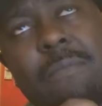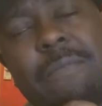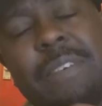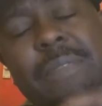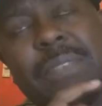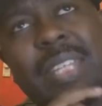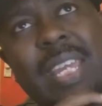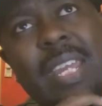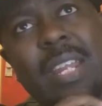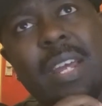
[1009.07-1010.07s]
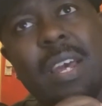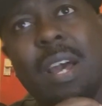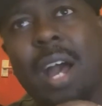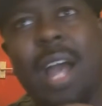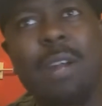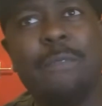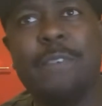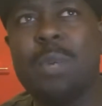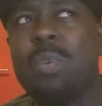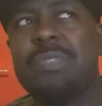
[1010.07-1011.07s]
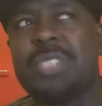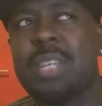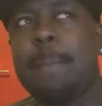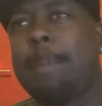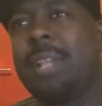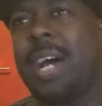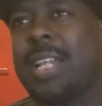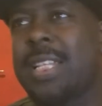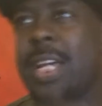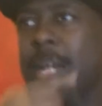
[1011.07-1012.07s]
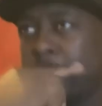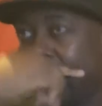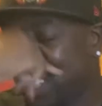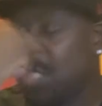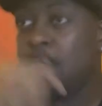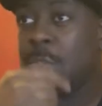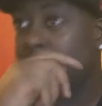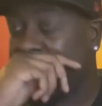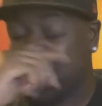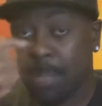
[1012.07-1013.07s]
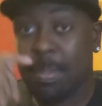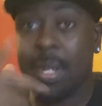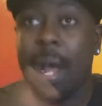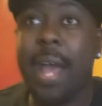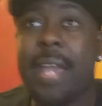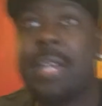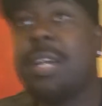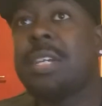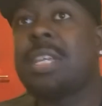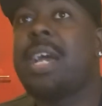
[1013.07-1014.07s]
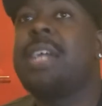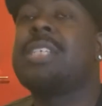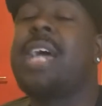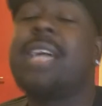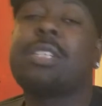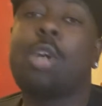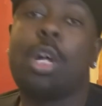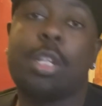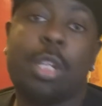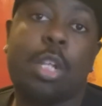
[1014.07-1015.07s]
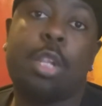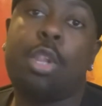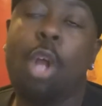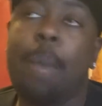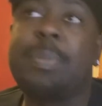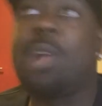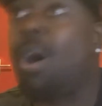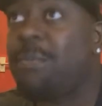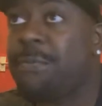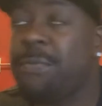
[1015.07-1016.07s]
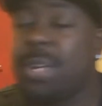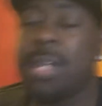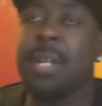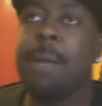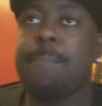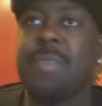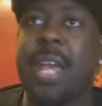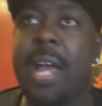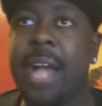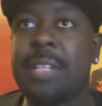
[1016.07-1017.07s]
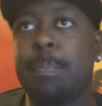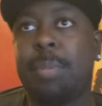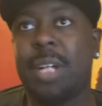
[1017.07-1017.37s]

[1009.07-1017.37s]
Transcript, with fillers: fifteen. I don't think we've seen blood. Like, you saw, like, some guy, yeah, his head got lopped off, yeah, and